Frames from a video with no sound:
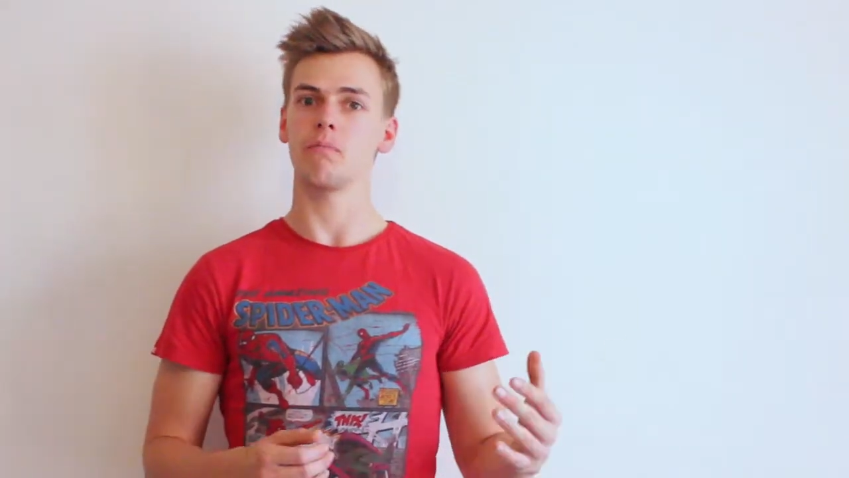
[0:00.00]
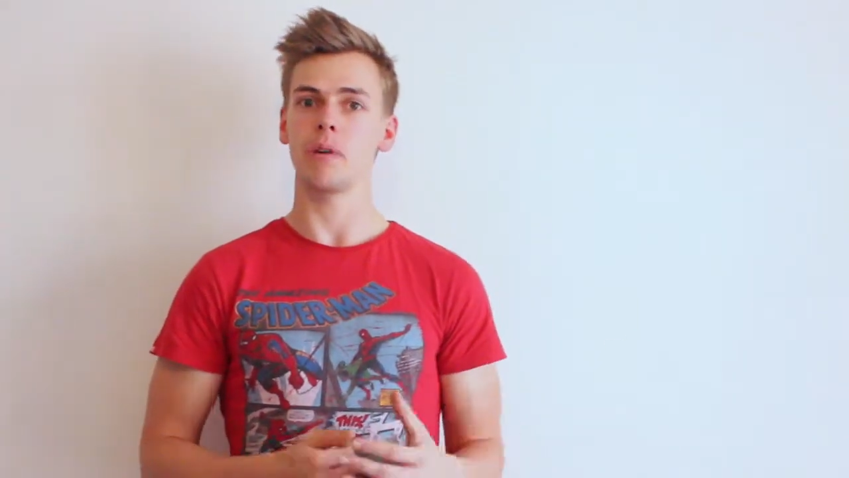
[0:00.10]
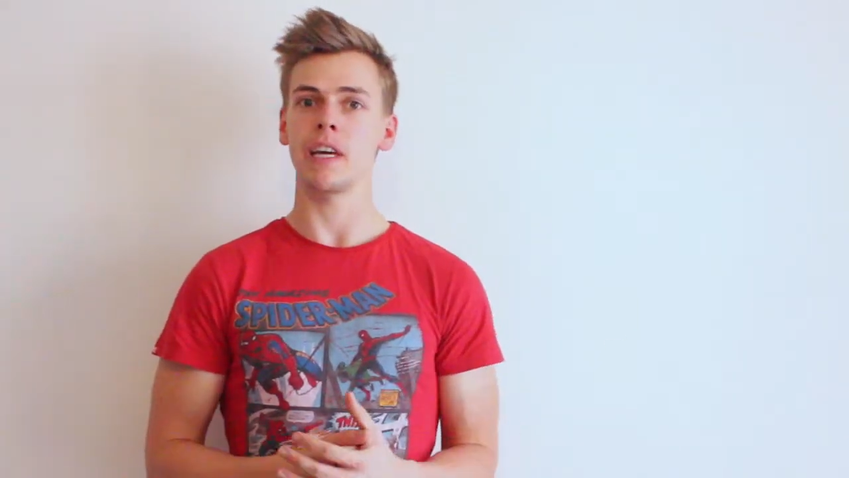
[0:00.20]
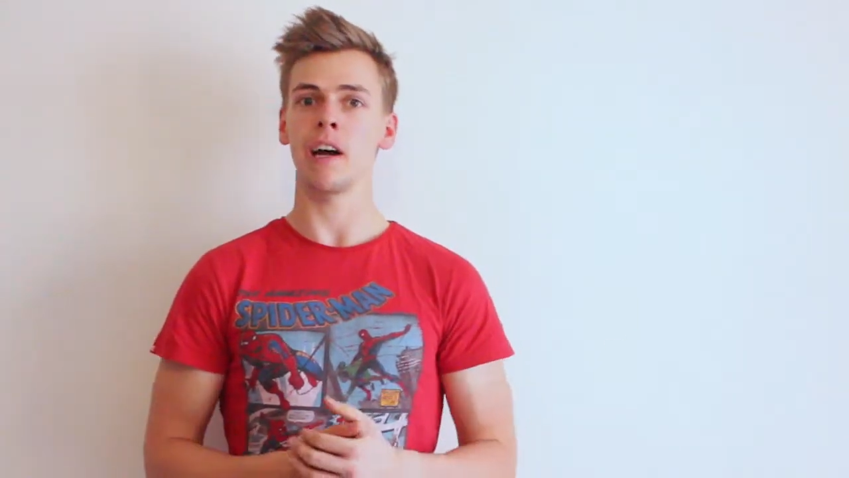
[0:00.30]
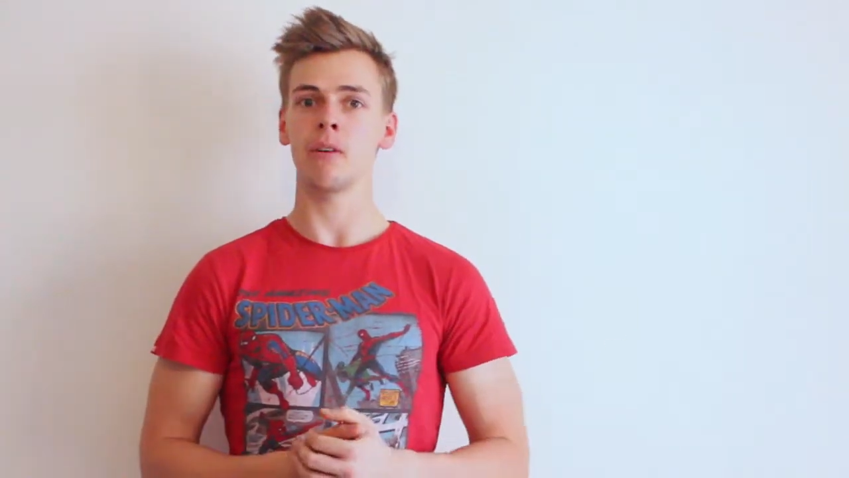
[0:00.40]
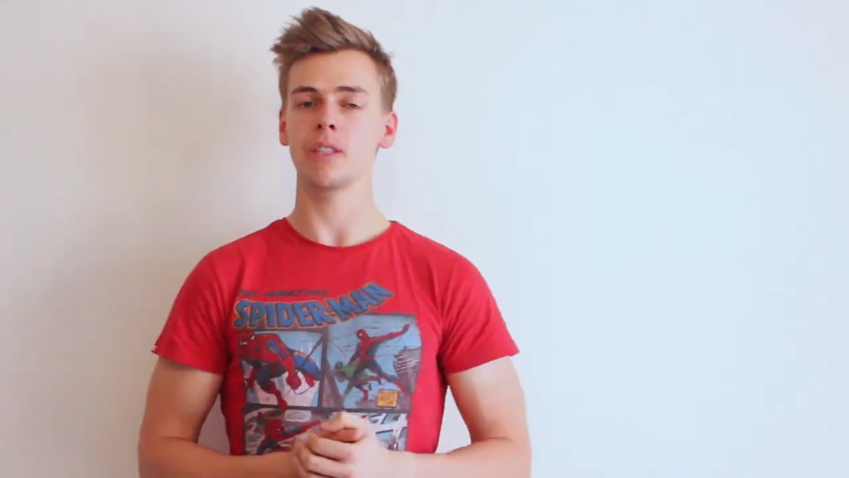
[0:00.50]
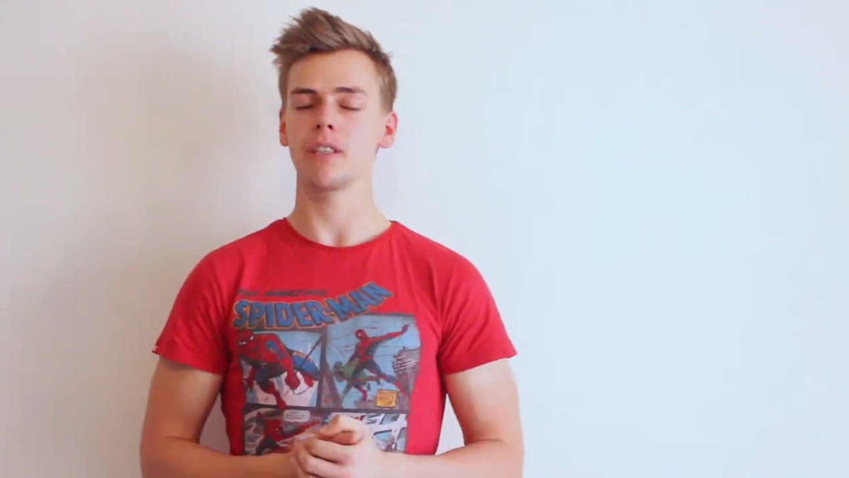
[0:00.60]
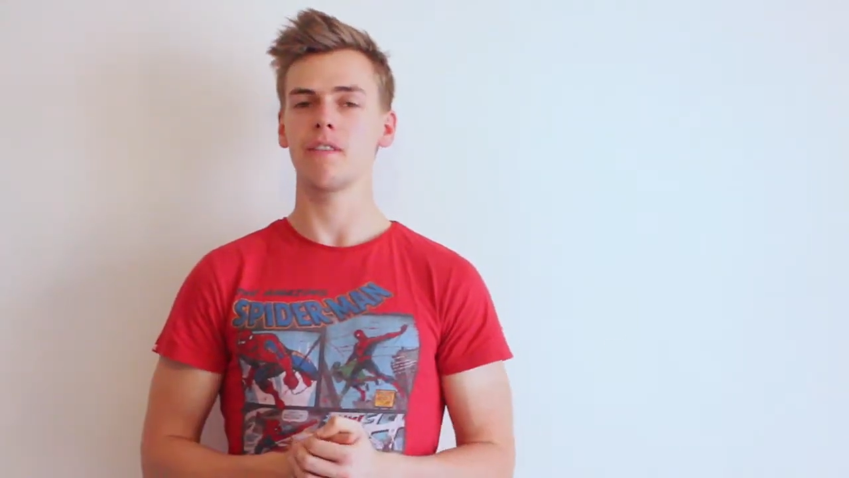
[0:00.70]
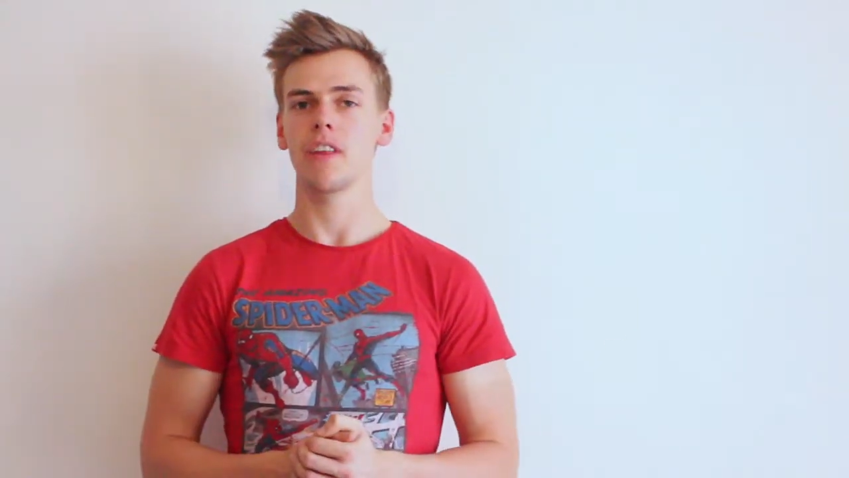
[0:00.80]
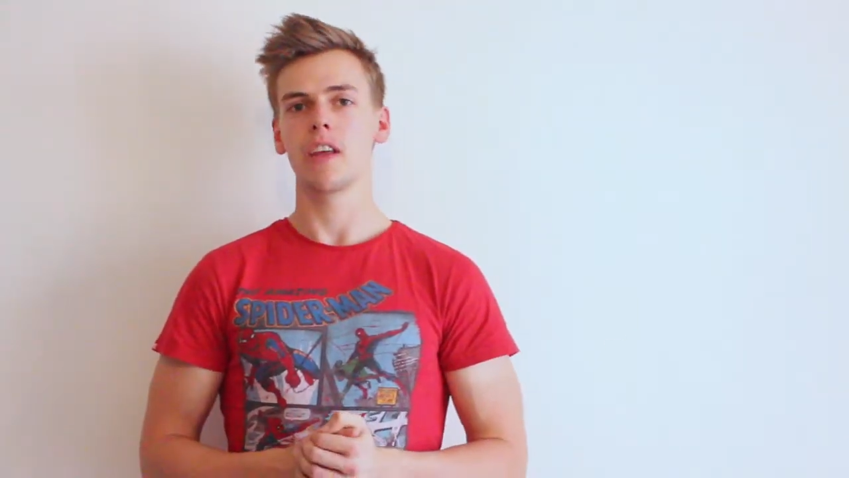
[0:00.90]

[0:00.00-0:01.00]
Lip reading: being out,